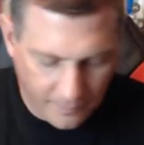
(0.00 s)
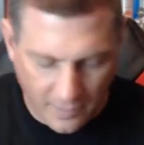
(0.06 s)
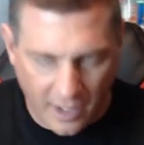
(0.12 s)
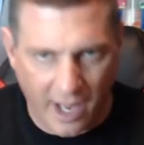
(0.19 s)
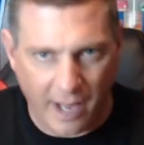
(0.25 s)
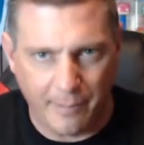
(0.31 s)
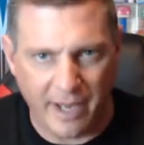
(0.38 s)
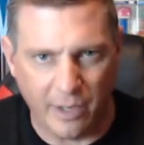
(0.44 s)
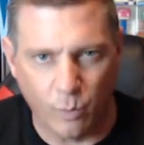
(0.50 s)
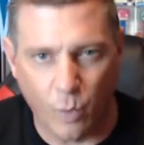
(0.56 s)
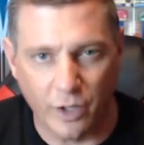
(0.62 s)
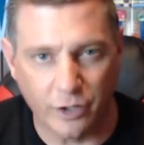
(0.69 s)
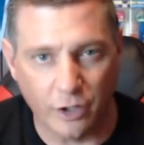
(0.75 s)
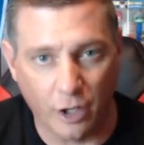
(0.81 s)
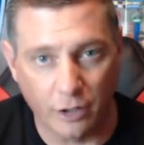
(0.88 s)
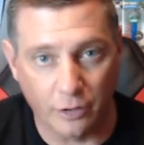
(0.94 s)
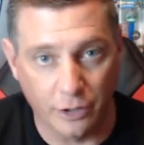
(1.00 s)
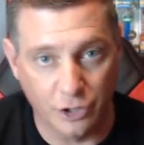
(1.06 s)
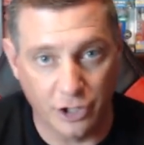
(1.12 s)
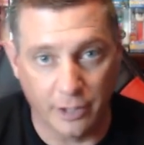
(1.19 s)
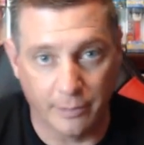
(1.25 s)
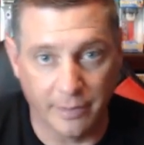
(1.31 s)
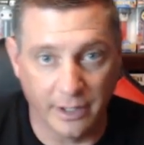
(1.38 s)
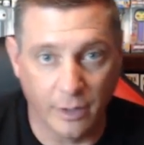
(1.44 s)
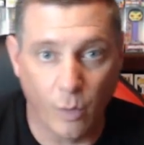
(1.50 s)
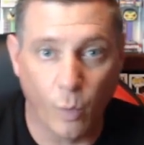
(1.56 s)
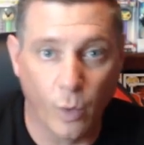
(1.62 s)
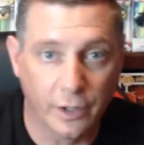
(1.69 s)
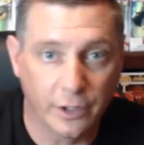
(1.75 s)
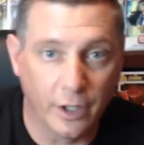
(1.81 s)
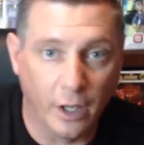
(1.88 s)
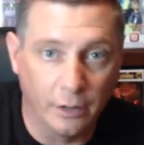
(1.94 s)
I paid $1 in shipping.
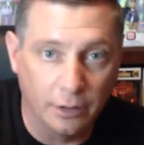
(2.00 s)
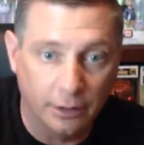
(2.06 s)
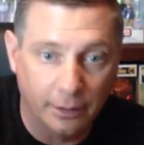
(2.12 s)
$1.